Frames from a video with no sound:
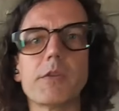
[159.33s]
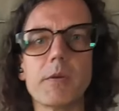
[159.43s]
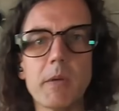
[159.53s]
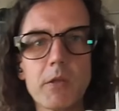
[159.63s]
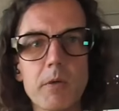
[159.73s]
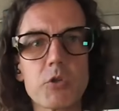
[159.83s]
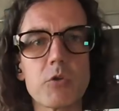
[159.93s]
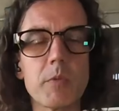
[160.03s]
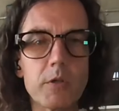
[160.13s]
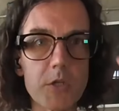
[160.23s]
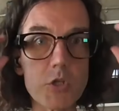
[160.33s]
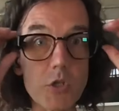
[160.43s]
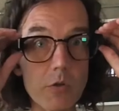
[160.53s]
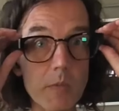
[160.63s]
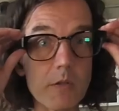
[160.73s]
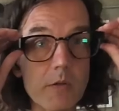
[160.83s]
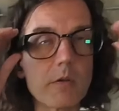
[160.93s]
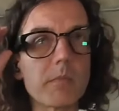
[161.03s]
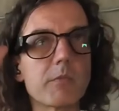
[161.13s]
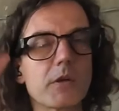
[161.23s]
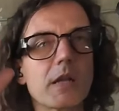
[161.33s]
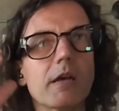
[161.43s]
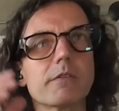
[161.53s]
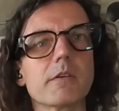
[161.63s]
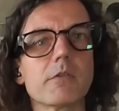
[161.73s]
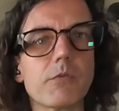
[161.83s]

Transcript: They made the measurement, they showed me the glasses,